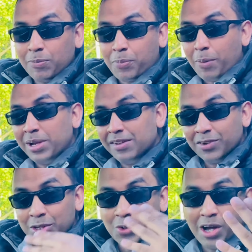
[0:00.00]
probably
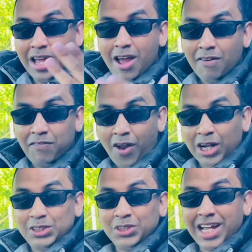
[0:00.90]
even do a
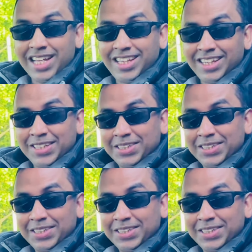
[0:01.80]
vlog together